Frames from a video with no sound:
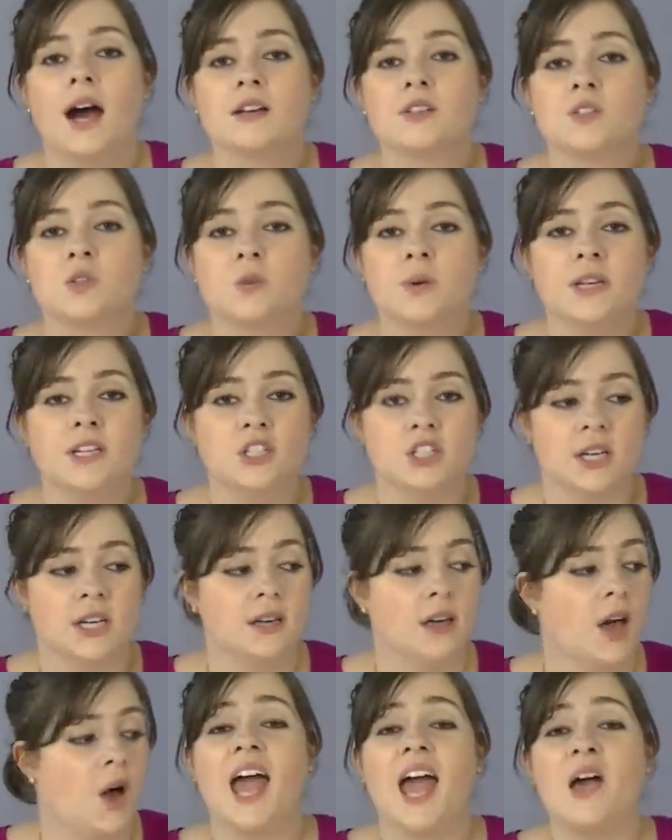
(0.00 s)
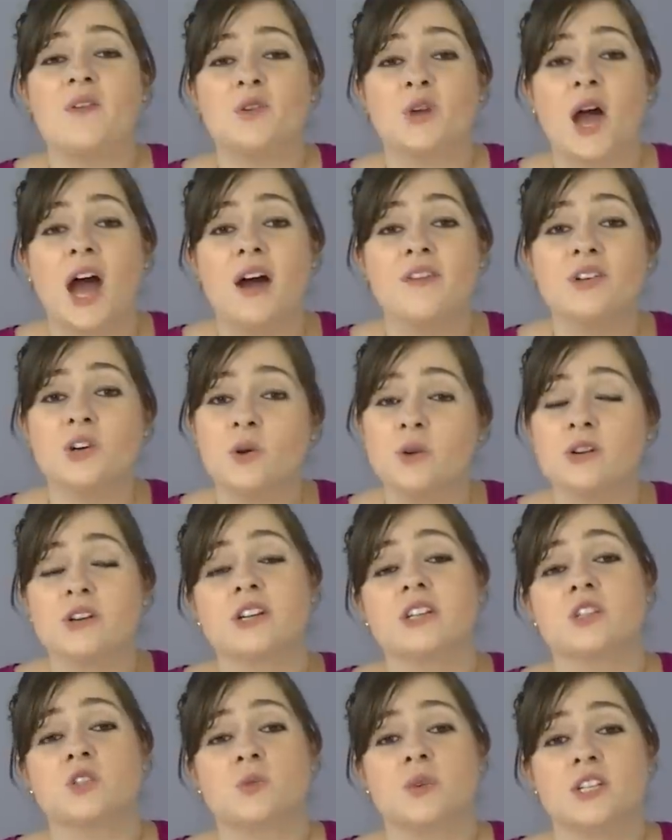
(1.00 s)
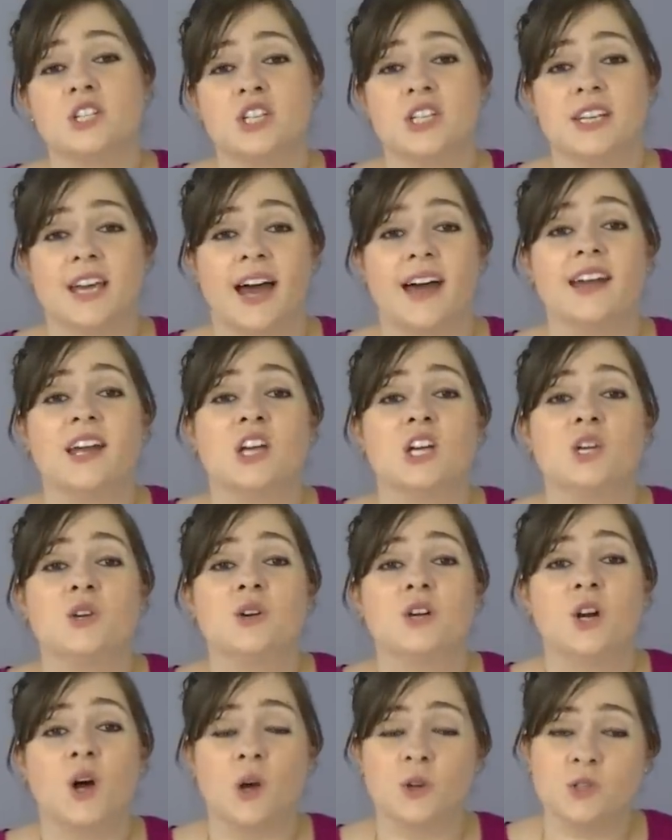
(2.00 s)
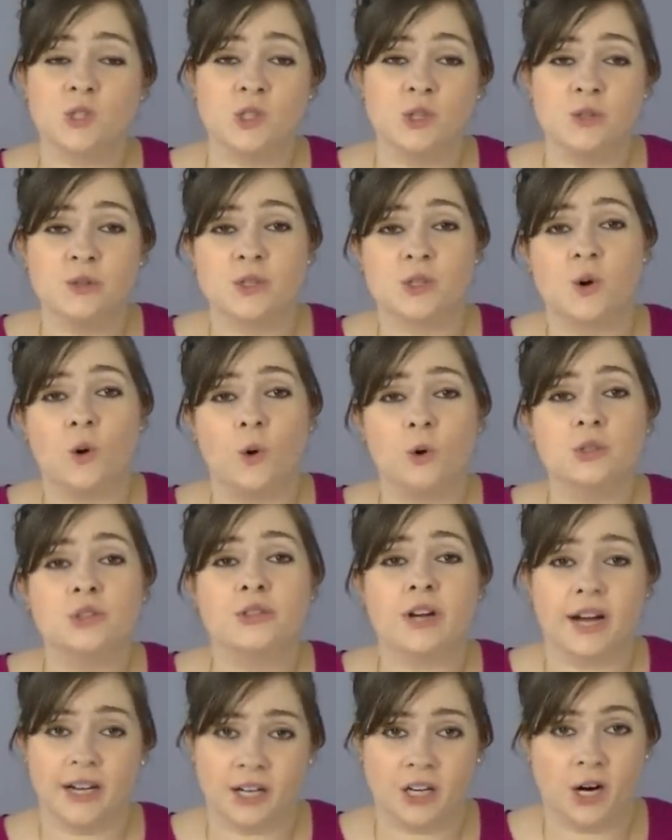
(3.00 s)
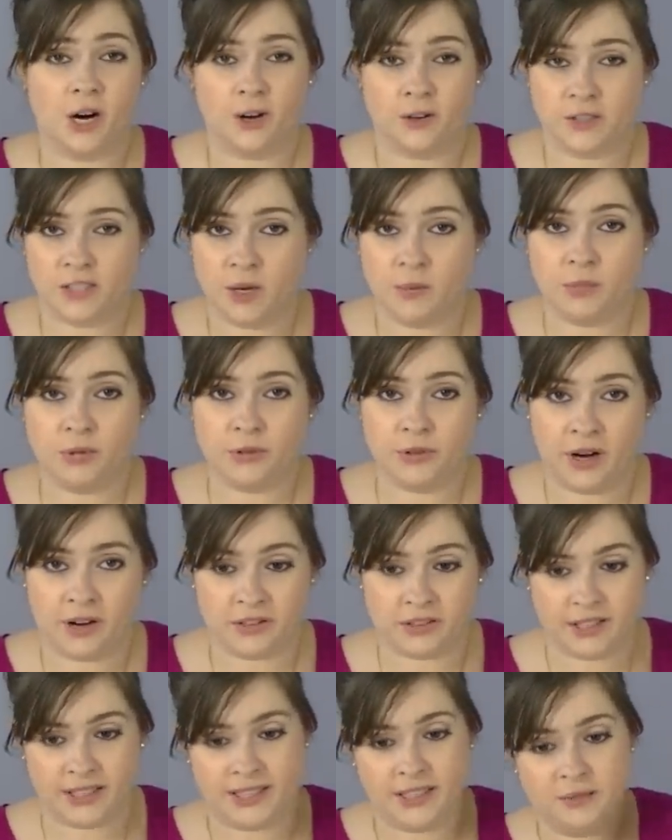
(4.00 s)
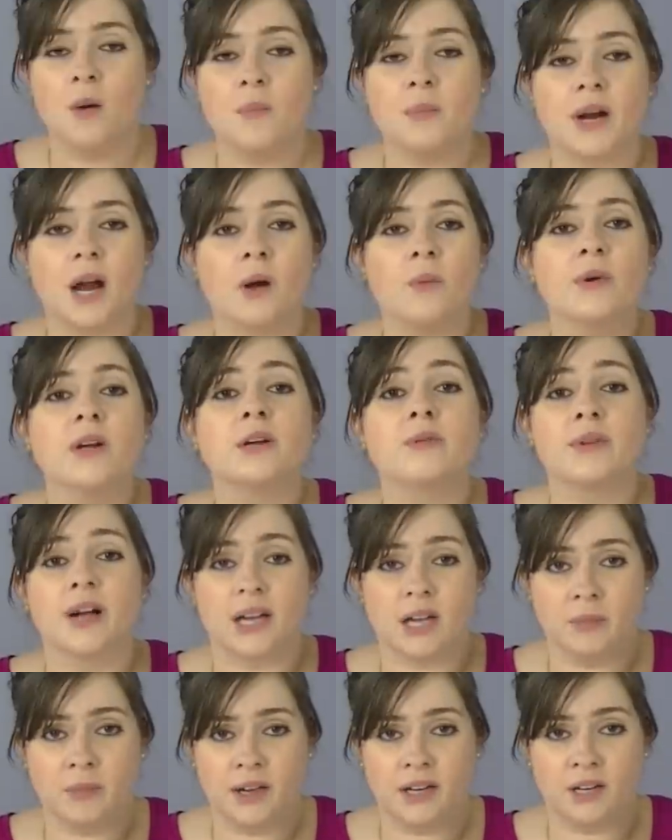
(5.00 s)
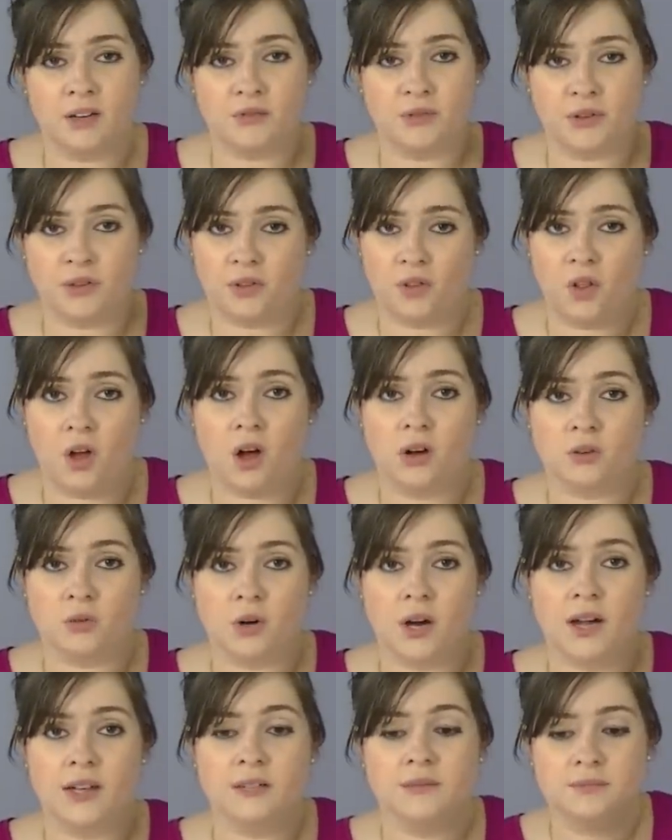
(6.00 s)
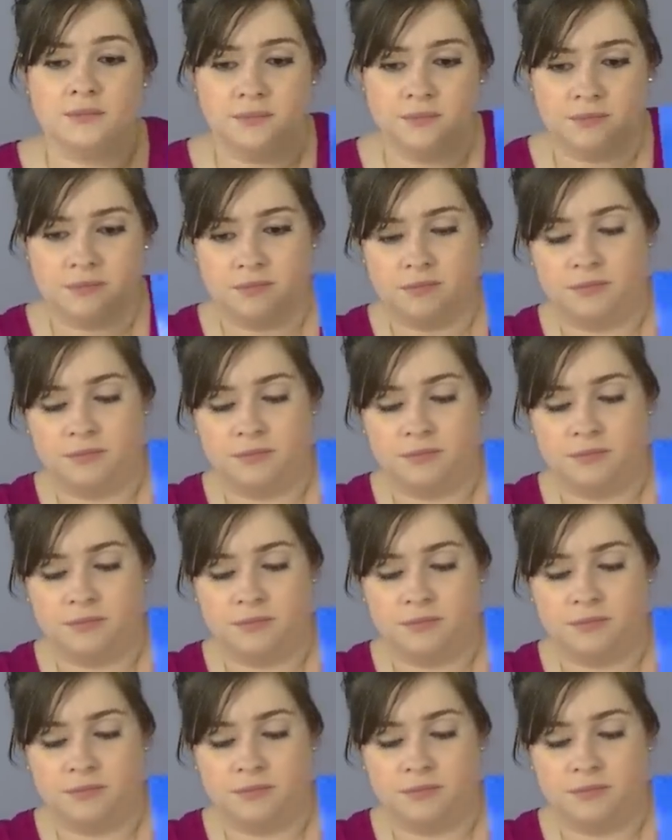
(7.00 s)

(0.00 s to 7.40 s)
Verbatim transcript: A squeegee. If you haven't ordered a squeegee yet, you can also use an old credit card temporarily, but I wouldn't recommend it for the long run.